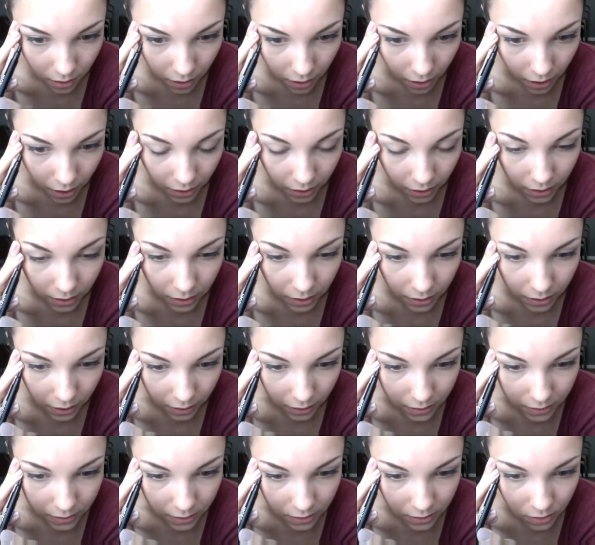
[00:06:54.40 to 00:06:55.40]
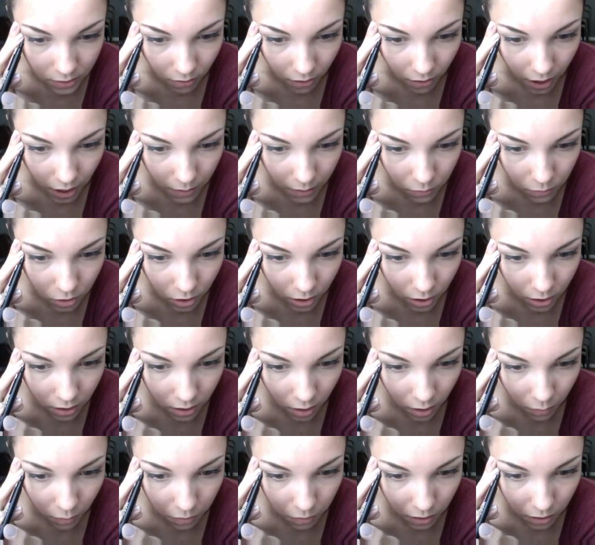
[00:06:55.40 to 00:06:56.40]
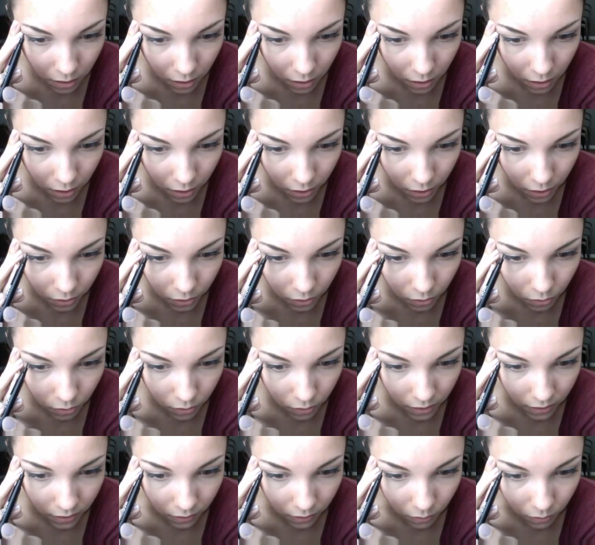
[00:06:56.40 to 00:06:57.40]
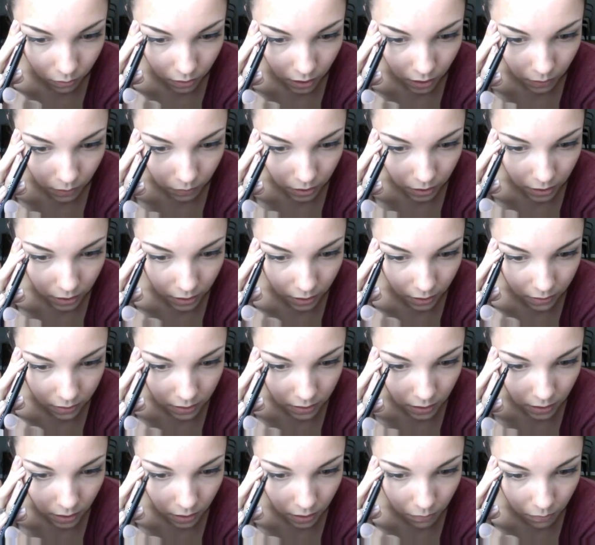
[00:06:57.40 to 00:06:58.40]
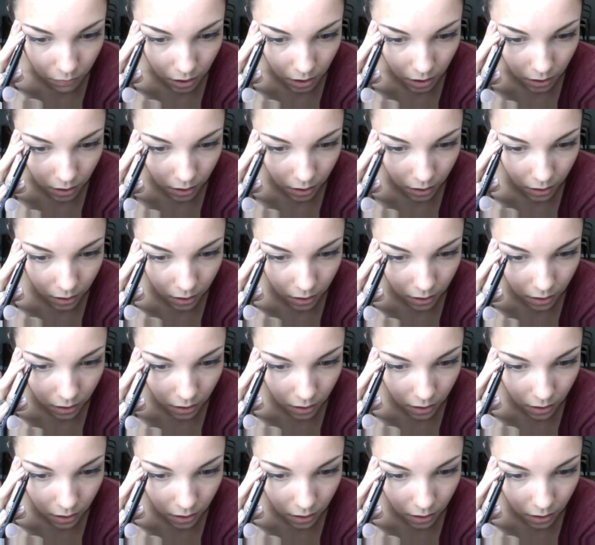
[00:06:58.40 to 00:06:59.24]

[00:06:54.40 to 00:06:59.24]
and connect it. So I'm trying to go below the crease when I'm connecting my line.